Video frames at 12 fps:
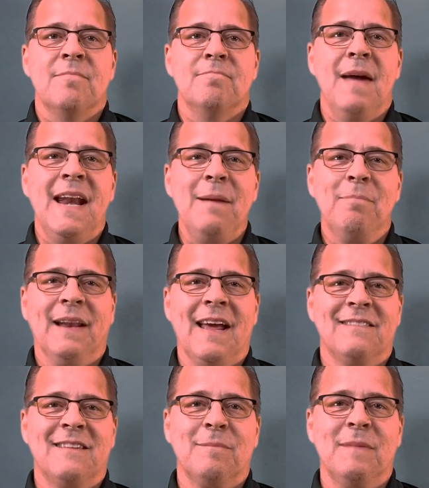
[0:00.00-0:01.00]
Many
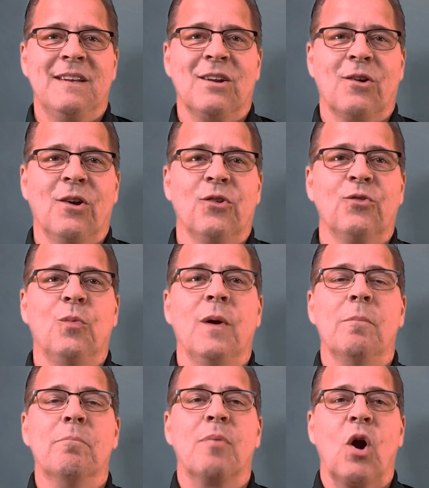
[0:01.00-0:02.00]
plastic materials will
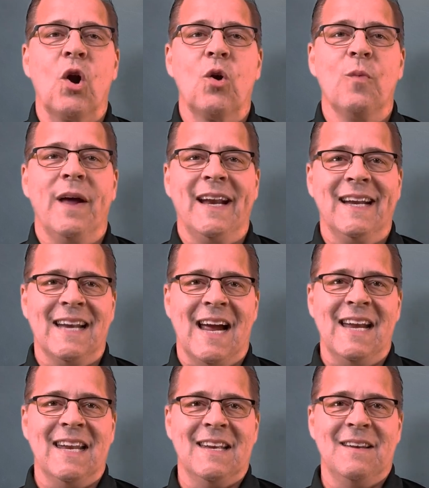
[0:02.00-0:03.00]
burn when
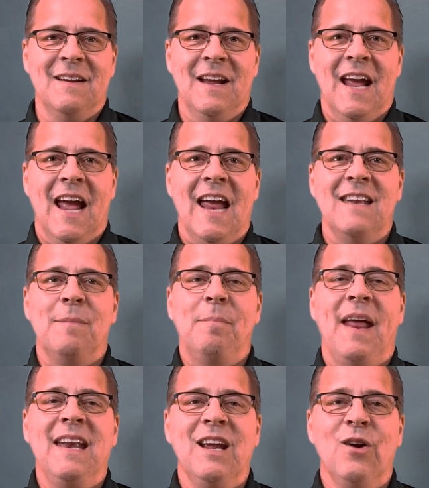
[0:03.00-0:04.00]
ignited, and
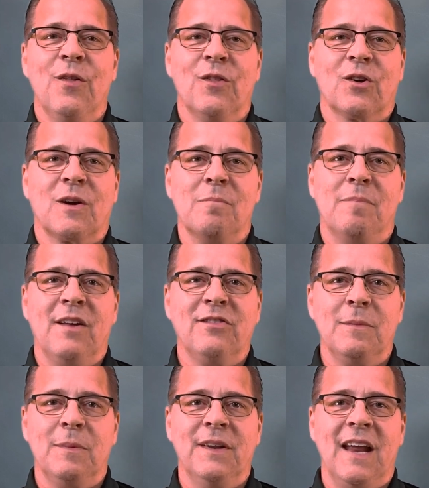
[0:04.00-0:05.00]
depending on their
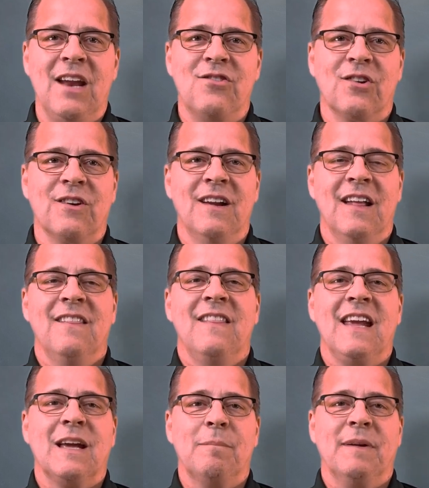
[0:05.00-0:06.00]
combustible nature,
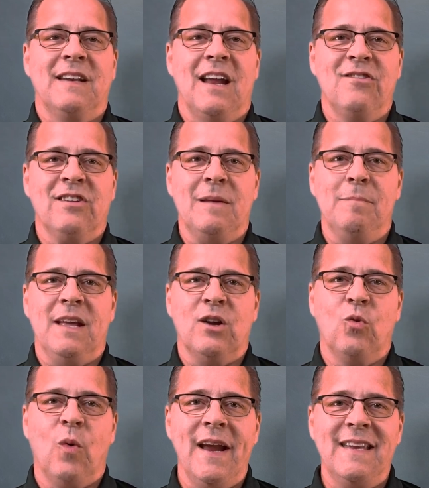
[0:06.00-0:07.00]
they can potentially be
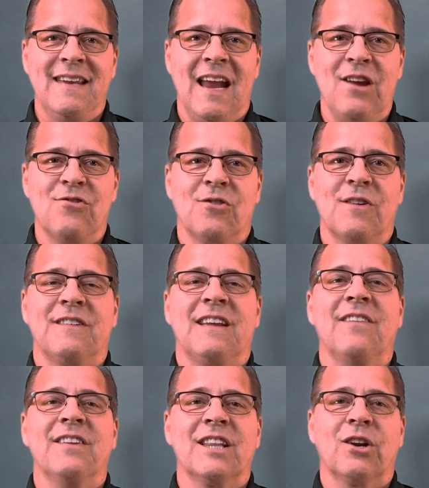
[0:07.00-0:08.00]
quite dangerous
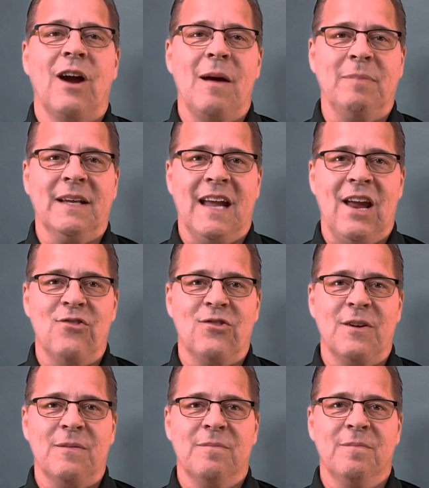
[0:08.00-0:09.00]
given their application.